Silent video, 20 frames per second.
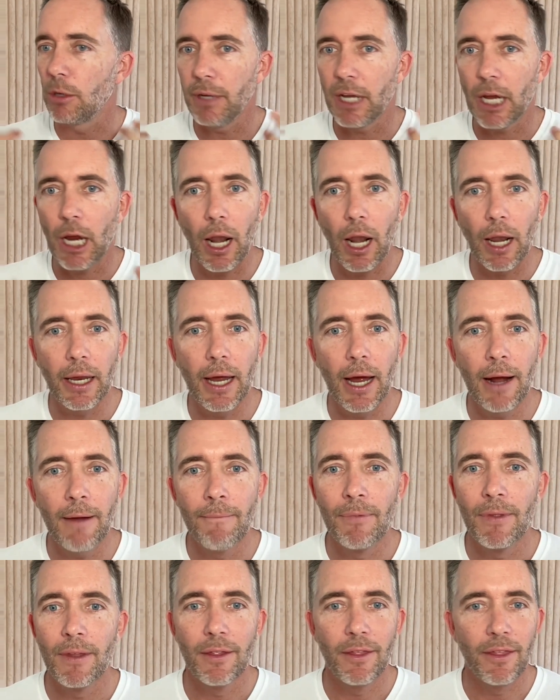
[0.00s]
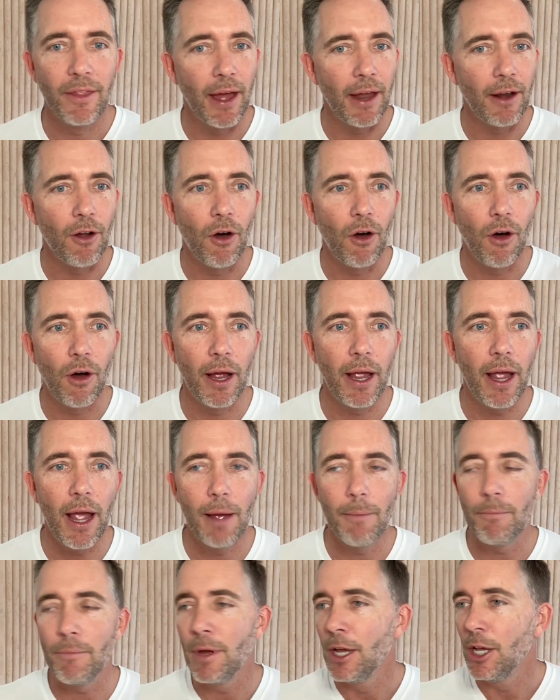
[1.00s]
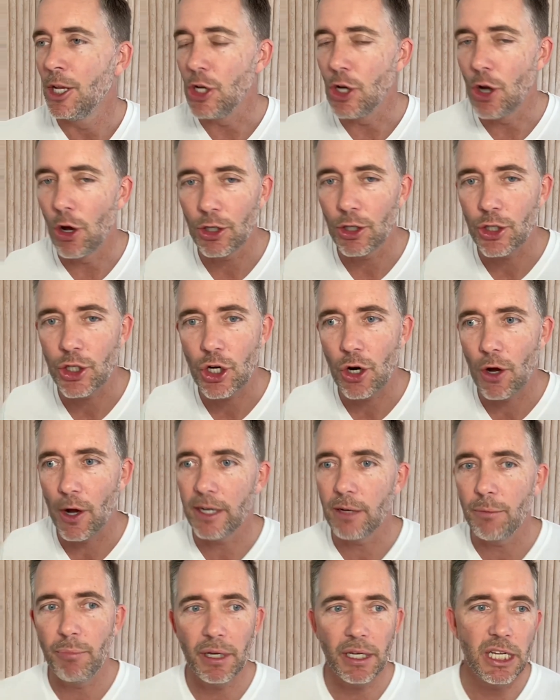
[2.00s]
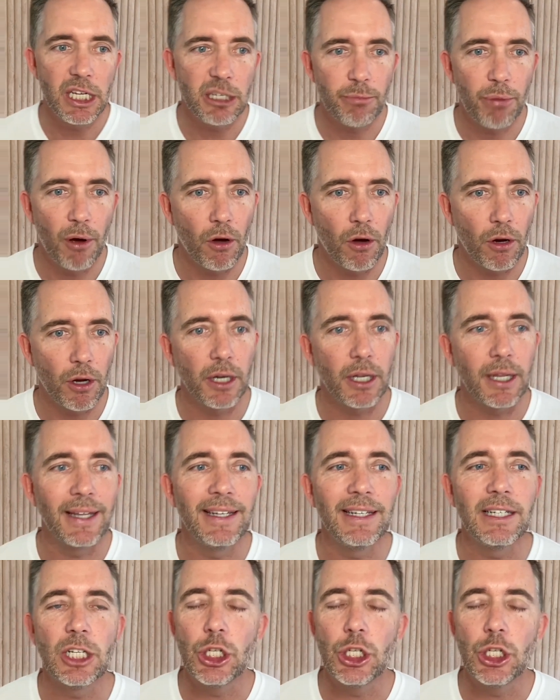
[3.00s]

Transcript: be clear that I am not trying to pick his pocket. These are